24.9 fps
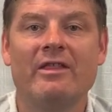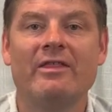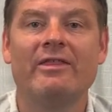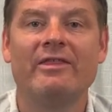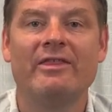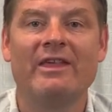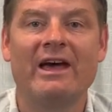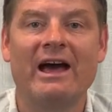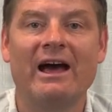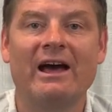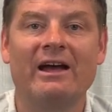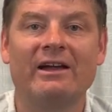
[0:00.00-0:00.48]

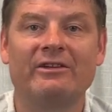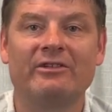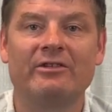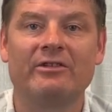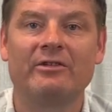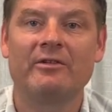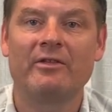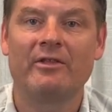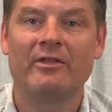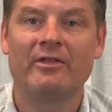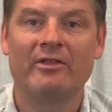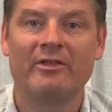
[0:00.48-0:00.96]
that
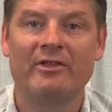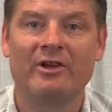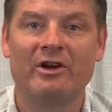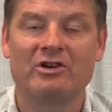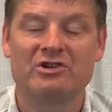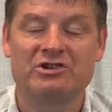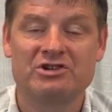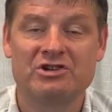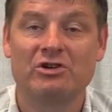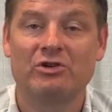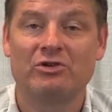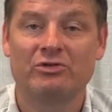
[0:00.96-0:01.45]

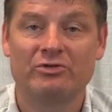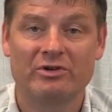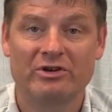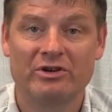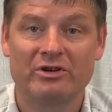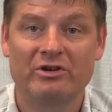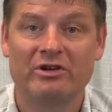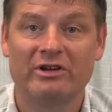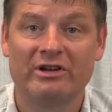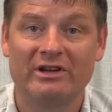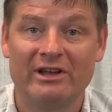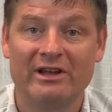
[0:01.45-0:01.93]
their
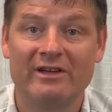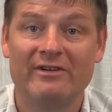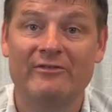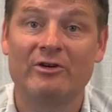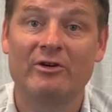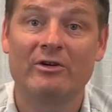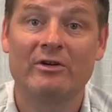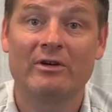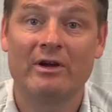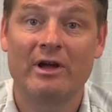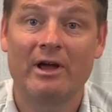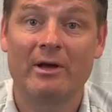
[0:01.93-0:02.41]
children could live
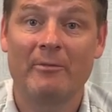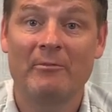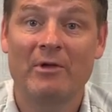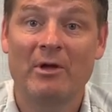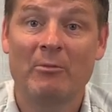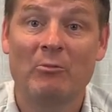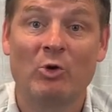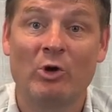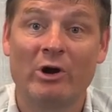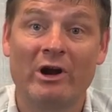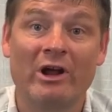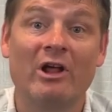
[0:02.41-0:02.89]

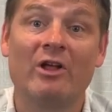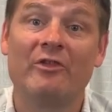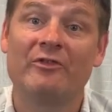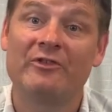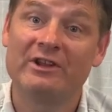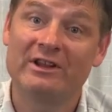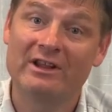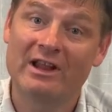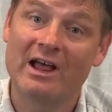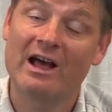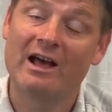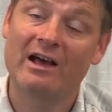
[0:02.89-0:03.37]
more
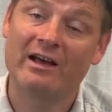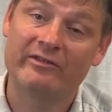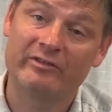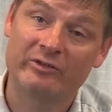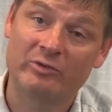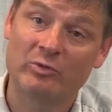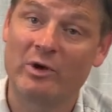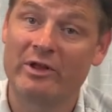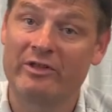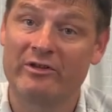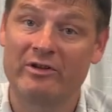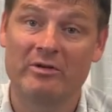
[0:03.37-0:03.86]
healthy
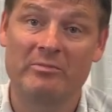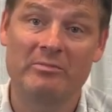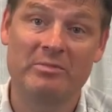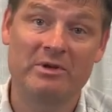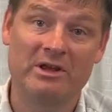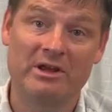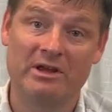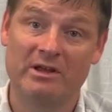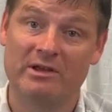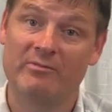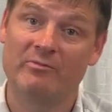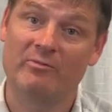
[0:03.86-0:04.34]
lives, whether it
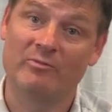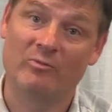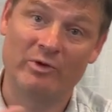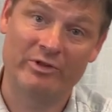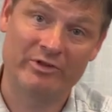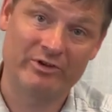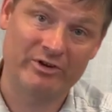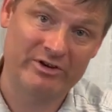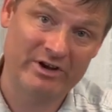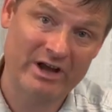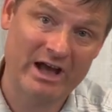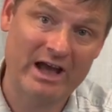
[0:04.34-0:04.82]
be
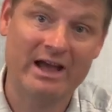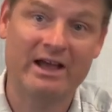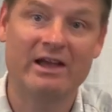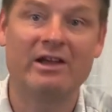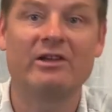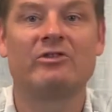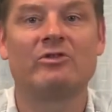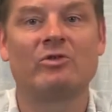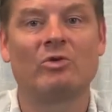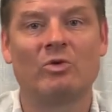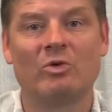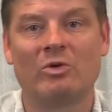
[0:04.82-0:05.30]
with their
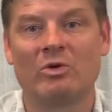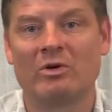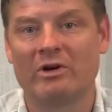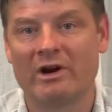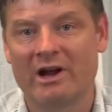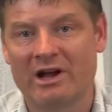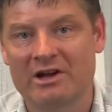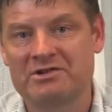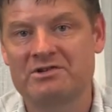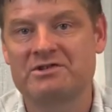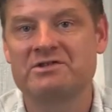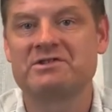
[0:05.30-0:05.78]
diet
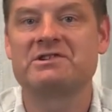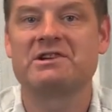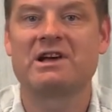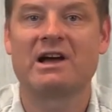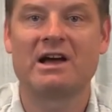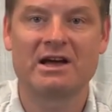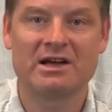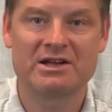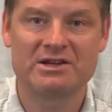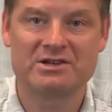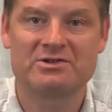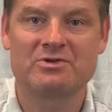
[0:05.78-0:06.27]
or
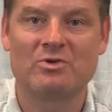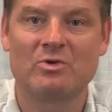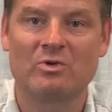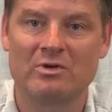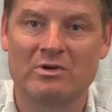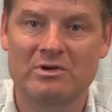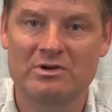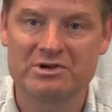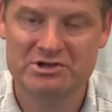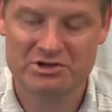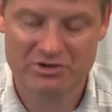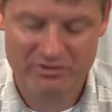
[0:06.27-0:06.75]
exercise
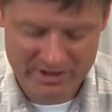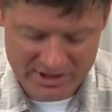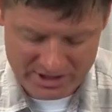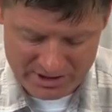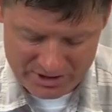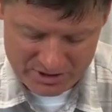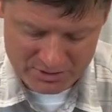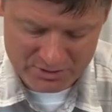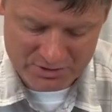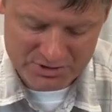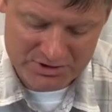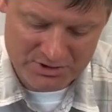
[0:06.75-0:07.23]
or
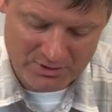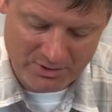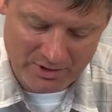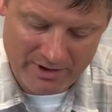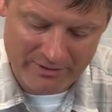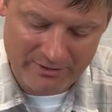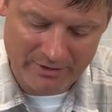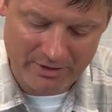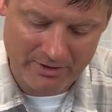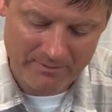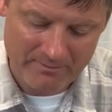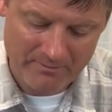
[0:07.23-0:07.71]
screen use or
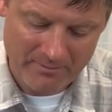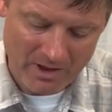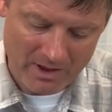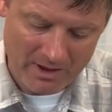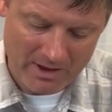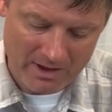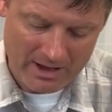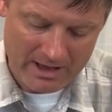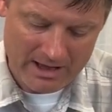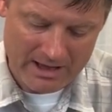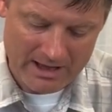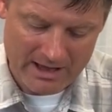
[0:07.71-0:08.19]
other
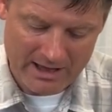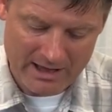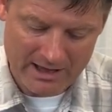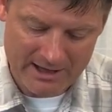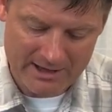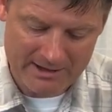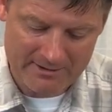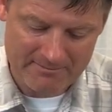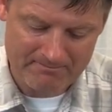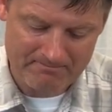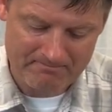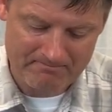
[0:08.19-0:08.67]

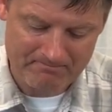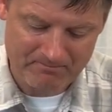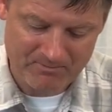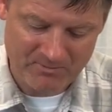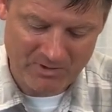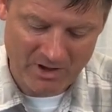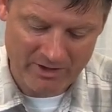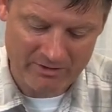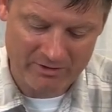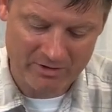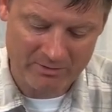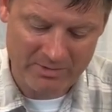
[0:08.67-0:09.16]
um,
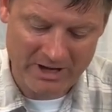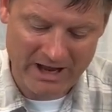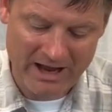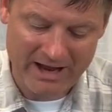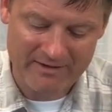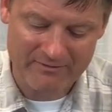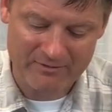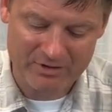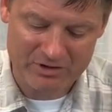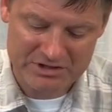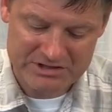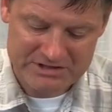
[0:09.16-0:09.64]
other
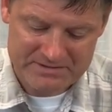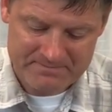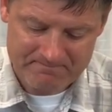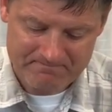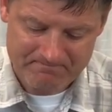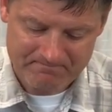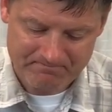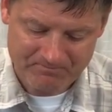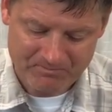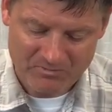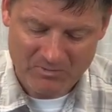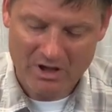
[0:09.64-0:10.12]
behaviors.
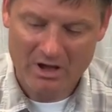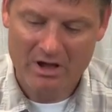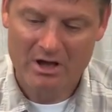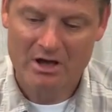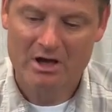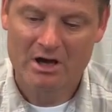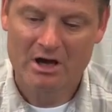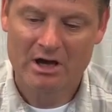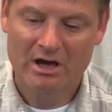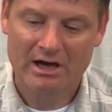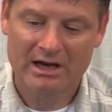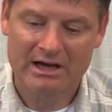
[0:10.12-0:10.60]

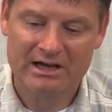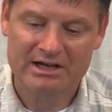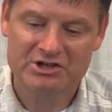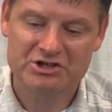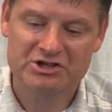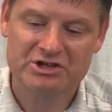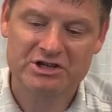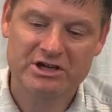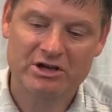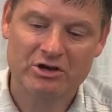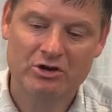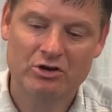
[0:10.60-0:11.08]
Uh,
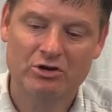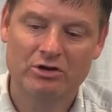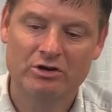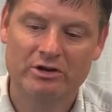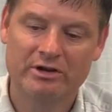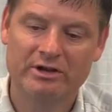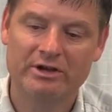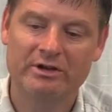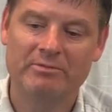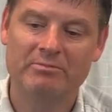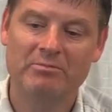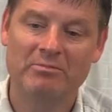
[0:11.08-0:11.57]
she
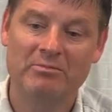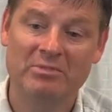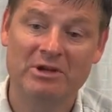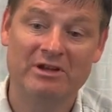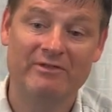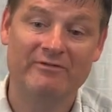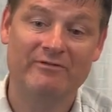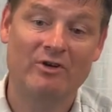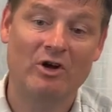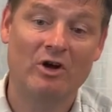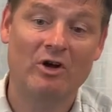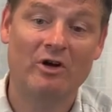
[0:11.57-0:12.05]
could be
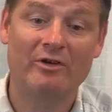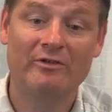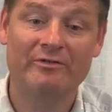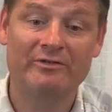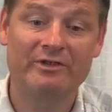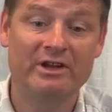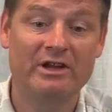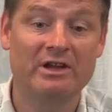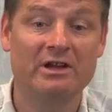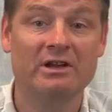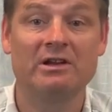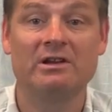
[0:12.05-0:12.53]

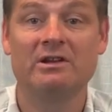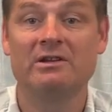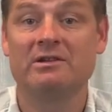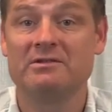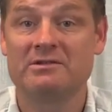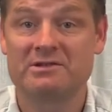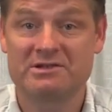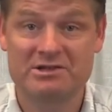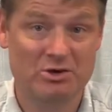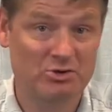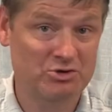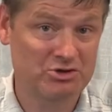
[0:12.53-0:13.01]
involved
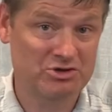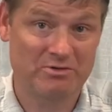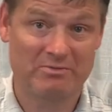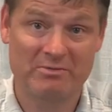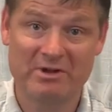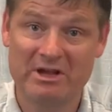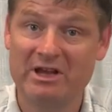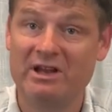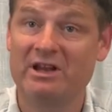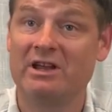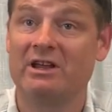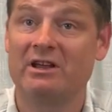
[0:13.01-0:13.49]
in social
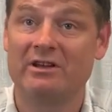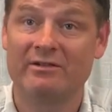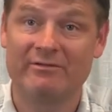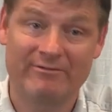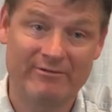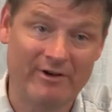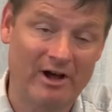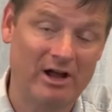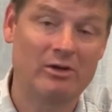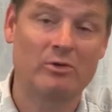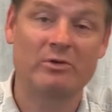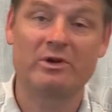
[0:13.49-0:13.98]
media and
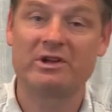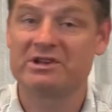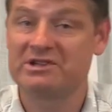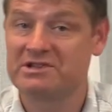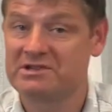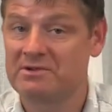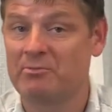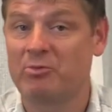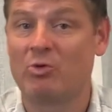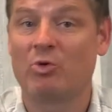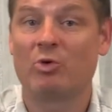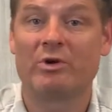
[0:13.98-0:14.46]
following and
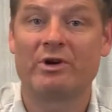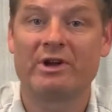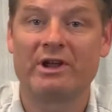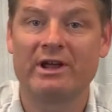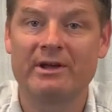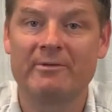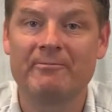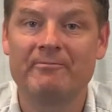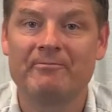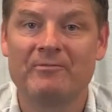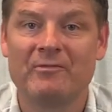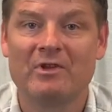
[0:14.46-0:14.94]

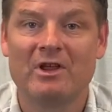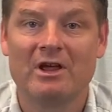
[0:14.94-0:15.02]
supporting